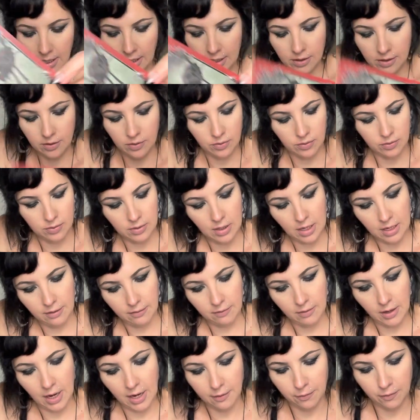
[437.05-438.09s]

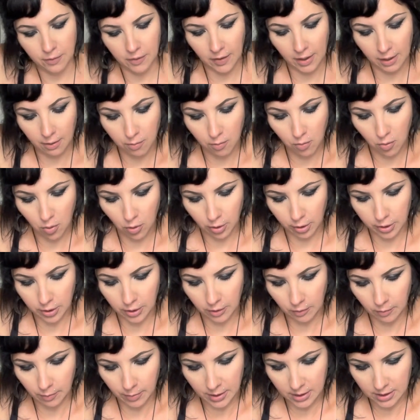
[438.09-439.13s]
I feel like more
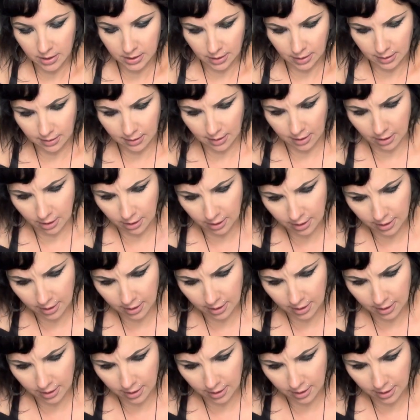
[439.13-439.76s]
could have been done there.